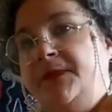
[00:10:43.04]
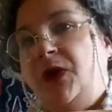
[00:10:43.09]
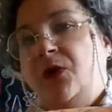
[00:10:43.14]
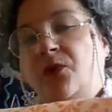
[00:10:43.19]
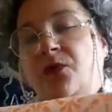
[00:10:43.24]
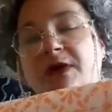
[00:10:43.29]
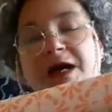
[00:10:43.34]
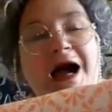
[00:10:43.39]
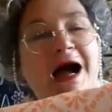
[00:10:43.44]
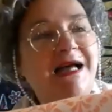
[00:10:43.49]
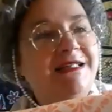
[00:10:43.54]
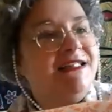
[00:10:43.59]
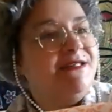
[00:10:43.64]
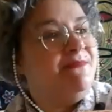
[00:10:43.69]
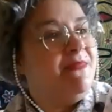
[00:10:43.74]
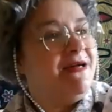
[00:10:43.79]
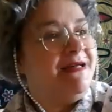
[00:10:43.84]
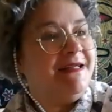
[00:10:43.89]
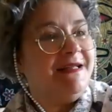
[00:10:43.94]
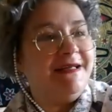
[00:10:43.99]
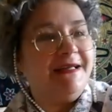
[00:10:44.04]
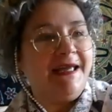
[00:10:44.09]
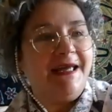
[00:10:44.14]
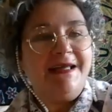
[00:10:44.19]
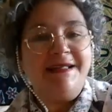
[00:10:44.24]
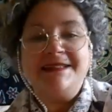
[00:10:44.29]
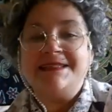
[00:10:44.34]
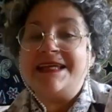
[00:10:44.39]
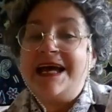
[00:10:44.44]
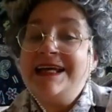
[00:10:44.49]
Oh, asthma
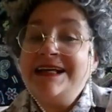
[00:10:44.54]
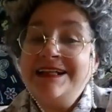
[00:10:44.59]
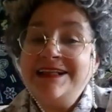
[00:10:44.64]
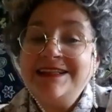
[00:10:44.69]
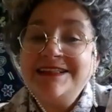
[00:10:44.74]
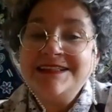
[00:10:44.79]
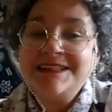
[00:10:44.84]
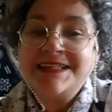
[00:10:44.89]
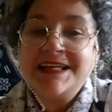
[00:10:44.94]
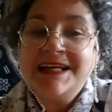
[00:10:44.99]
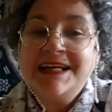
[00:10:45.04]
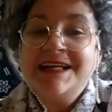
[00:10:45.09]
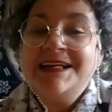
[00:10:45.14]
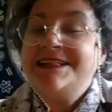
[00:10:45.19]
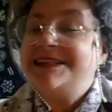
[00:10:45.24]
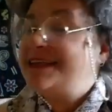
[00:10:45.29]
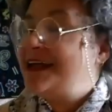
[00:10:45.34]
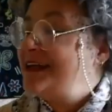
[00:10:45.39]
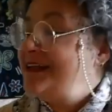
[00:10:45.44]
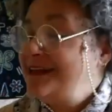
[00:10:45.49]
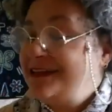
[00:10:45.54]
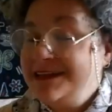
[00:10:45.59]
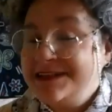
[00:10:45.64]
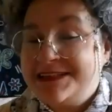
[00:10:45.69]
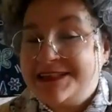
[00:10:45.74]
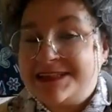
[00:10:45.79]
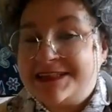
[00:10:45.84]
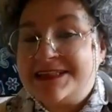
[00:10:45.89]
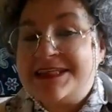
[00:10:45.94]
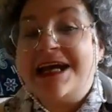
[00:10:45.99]
again. Tingles,
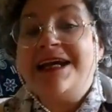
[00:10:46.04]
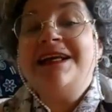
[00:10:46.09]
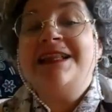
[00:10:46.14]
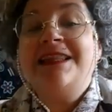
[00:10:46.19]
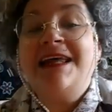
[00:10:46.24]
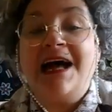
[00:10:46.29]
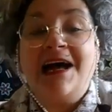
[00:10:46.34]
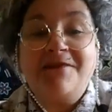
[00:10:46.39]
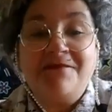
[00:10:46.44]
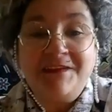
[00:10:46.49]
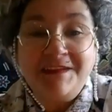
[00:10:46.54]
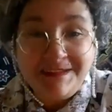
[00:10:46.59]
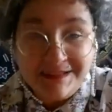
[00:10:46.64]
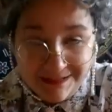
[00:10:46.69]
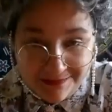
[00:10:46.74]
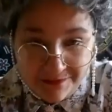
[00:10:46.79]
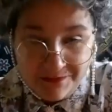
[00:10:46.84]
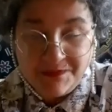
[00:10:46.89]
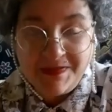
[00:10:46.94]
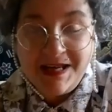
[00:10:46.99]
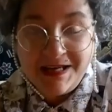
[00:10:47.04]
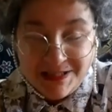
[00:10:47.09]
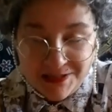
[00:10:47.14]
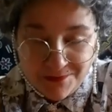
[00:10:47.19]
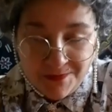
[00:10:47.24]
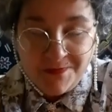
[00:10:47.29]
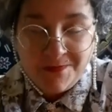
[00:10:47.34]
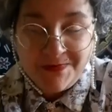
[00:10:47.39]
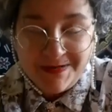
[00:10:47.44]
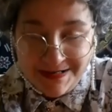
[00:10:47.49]
tingles, tingle heaven. That's
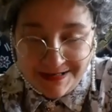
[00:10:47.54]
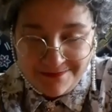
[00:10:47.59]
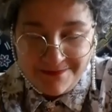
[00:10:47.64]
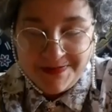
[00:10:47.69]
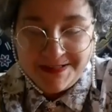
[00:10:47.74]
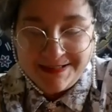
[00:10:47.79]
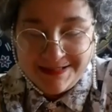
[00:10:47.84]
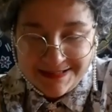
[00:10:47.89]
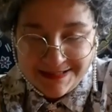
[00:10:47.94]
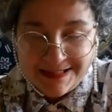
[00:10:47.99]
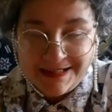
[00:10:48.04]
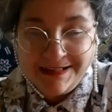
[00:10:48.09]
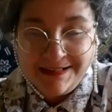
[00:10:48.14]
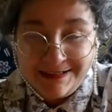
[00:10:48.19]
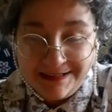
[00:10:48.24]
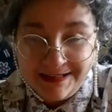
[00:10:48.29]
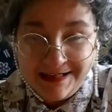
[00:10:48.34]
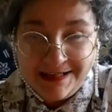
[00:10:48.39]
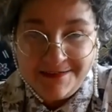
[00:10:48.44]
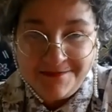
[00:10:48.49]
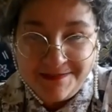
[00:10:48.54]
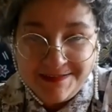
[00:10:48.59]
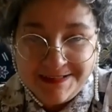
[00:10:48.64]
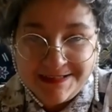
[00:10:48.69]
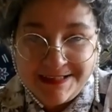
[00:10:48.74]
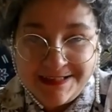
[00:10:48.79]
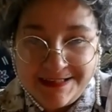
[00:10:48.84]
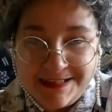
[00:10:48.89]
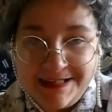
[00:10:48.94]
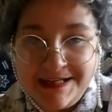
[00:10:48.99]
what we're in, we're in tingle heaven
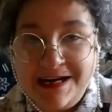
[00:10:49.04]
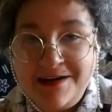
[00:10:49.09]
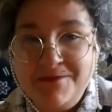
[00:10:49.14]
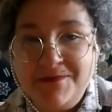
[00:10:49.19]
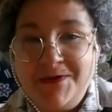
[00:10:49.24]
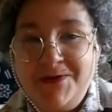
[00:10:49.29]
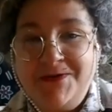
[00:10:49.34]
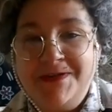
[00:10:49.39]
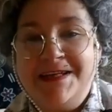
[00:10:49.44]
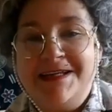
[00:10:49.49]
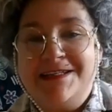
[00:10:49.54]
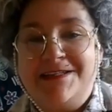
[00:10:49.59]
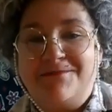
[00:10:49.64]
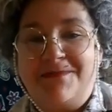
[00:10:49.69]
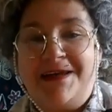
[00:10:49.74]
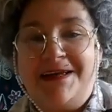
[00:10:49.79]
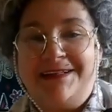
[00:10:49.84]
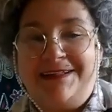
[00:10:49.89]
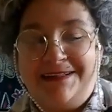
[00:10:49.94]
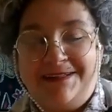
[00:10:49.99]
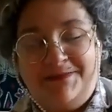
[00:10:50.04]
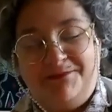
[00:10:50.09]
today, aren't we, on this bed?